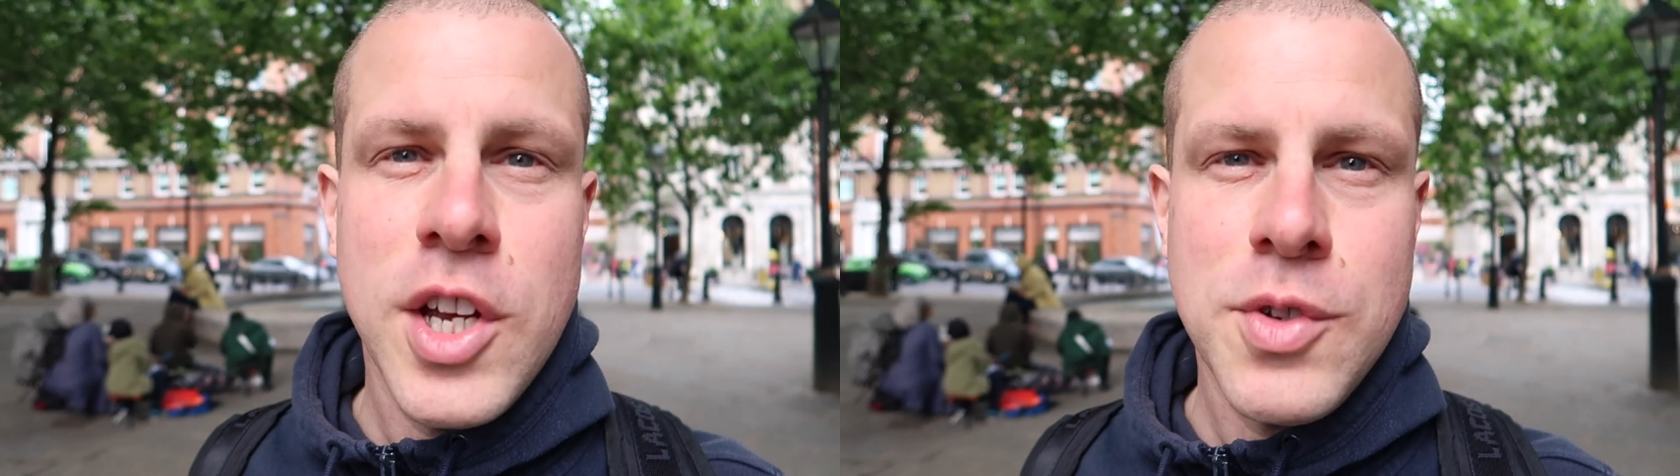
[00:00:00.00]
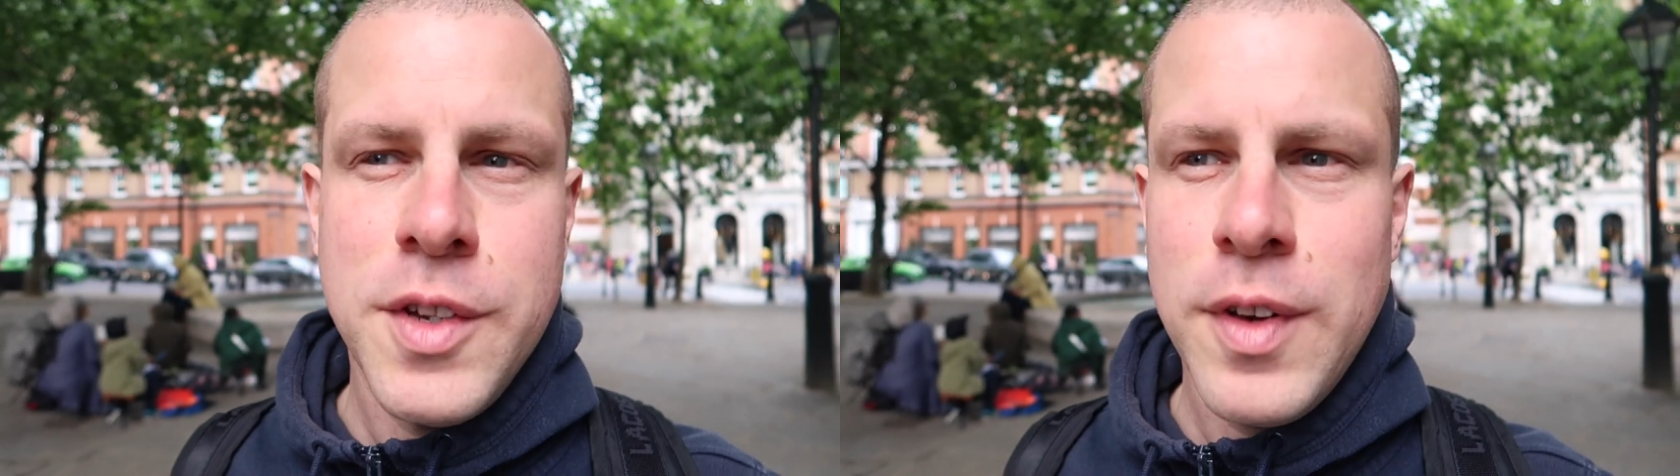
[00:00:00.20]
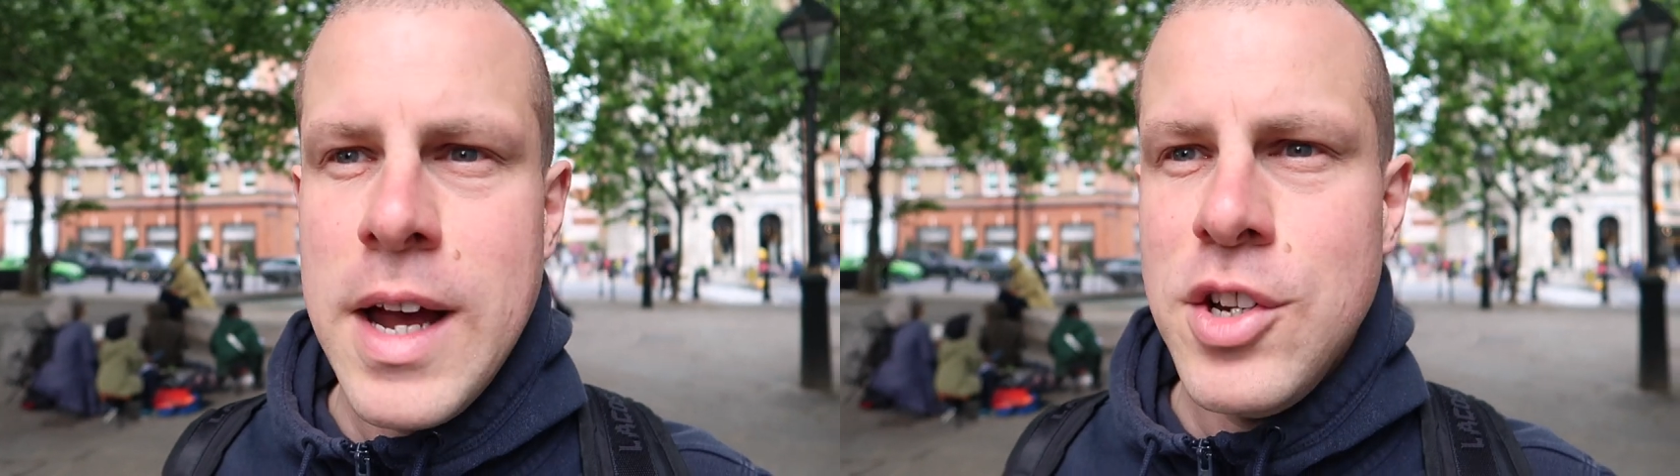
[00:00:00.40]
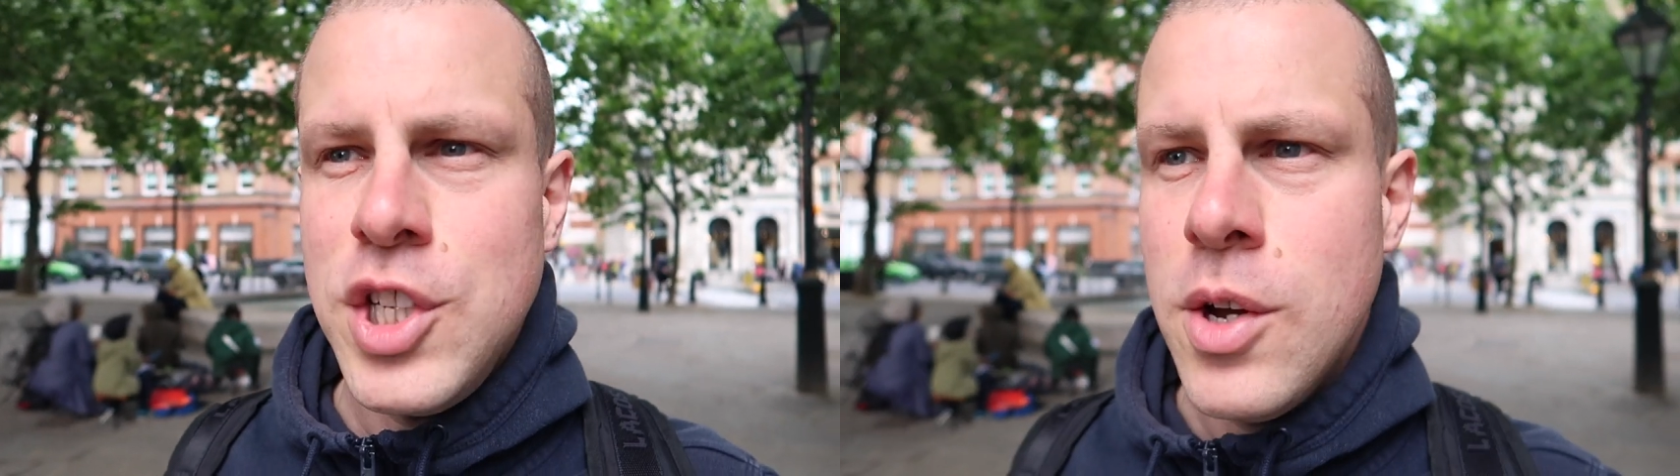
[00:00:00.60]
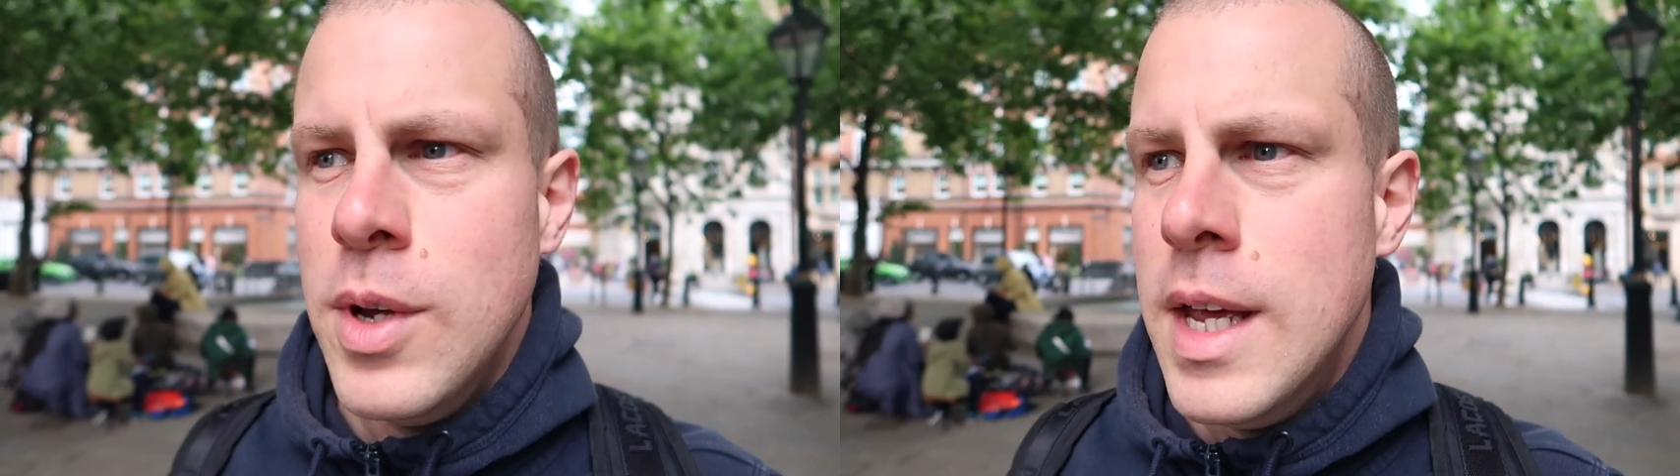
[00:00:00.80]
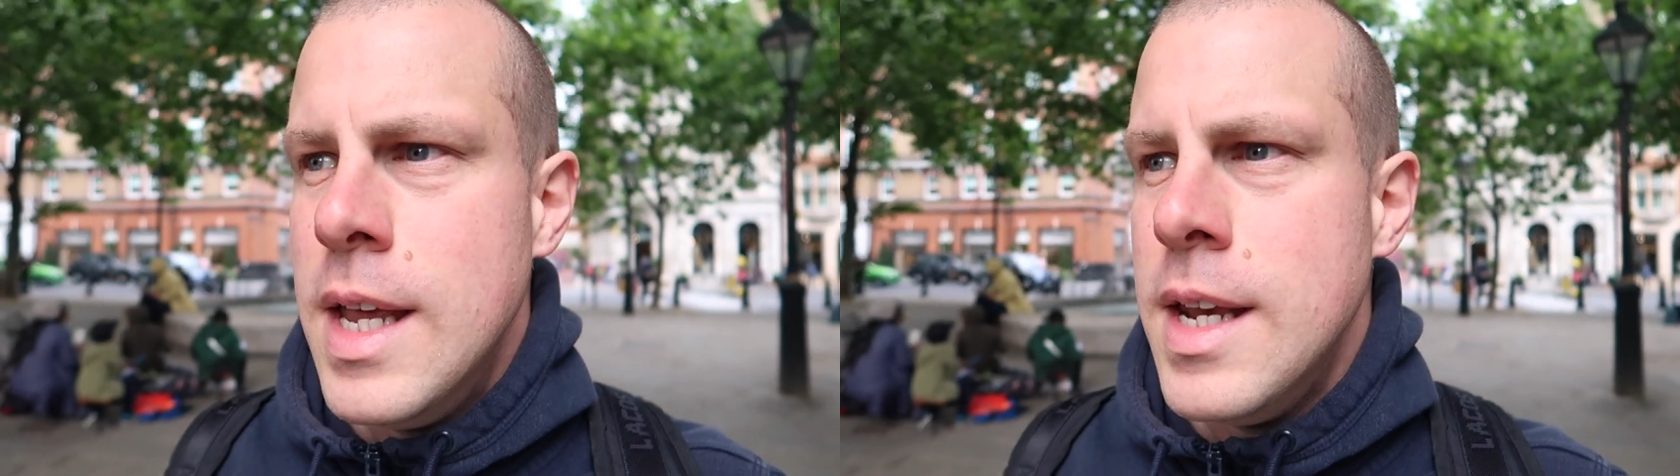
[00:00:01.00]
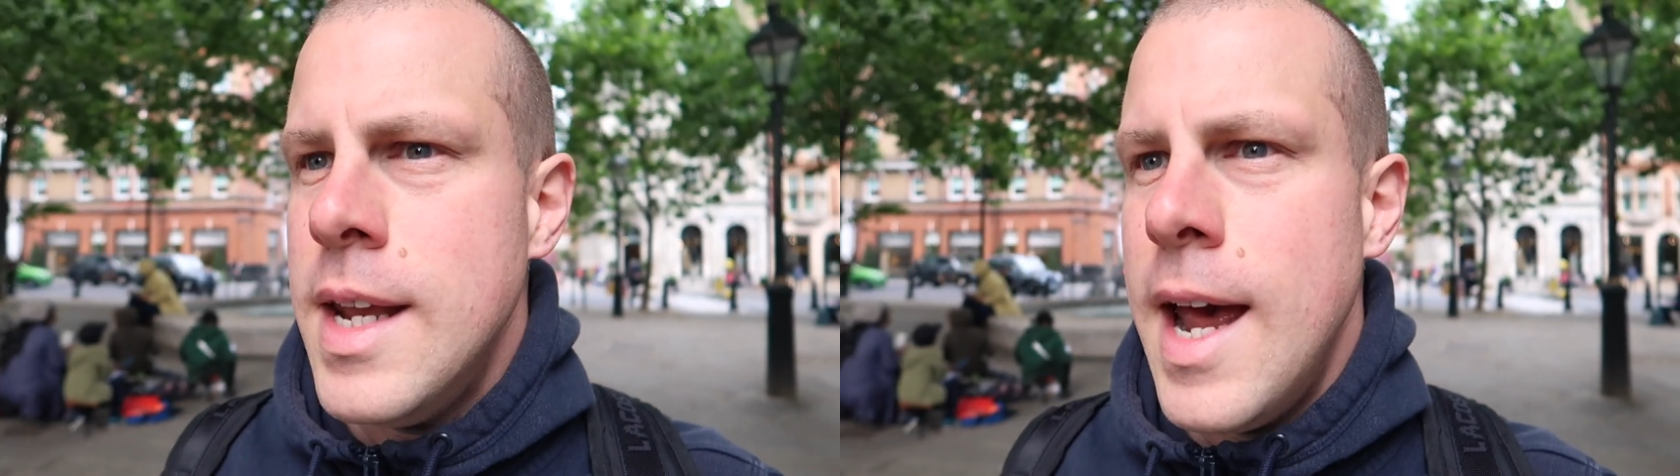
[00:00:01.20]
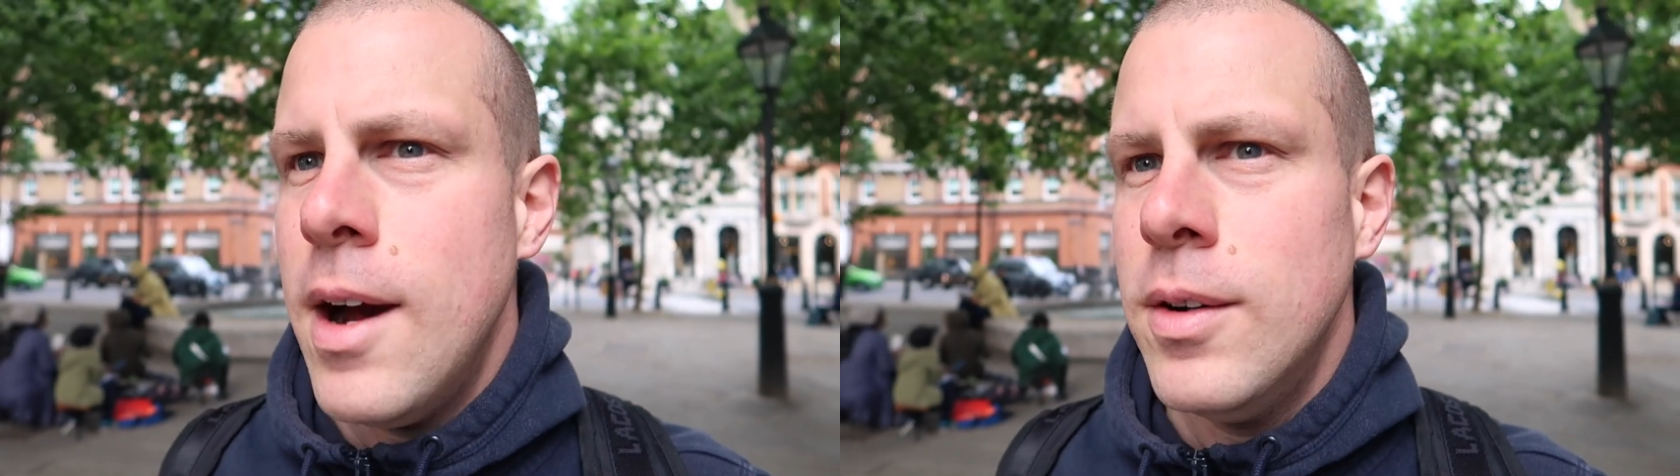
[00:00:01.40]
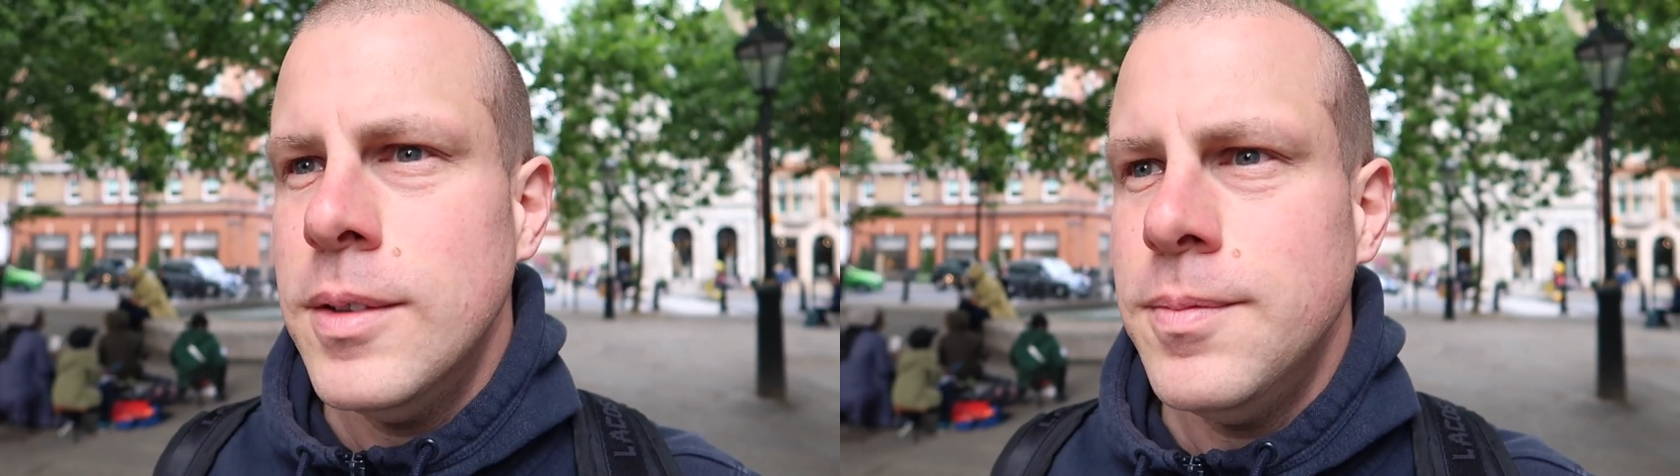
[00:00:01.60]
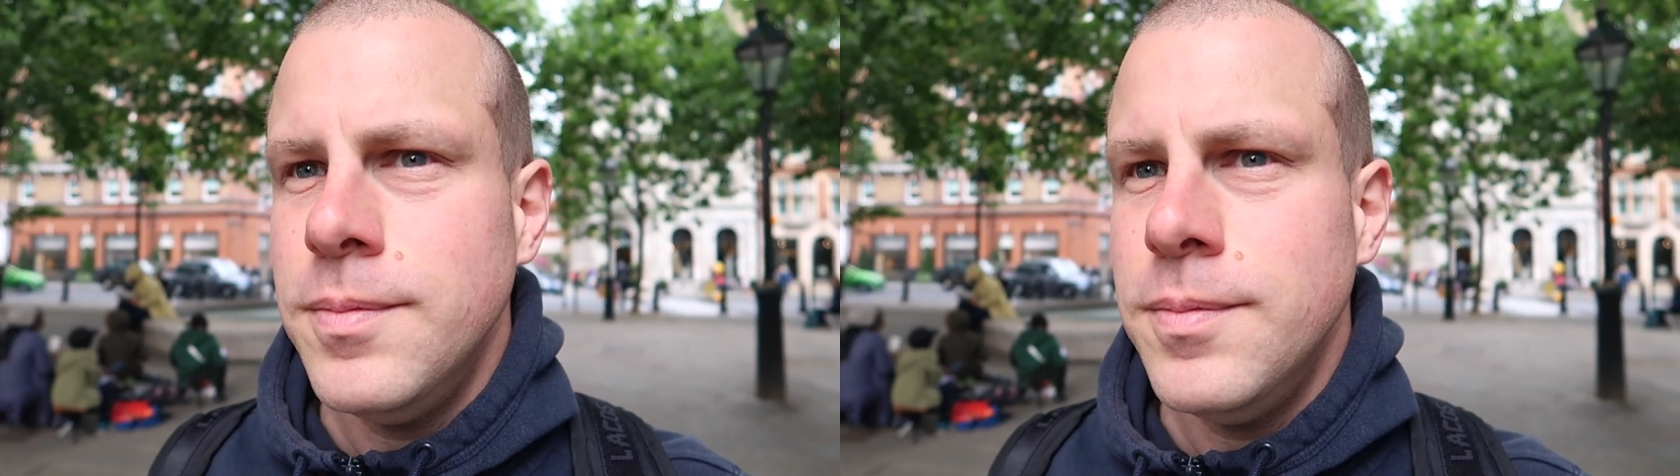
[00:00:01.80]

Chelsea Flower Show. Now,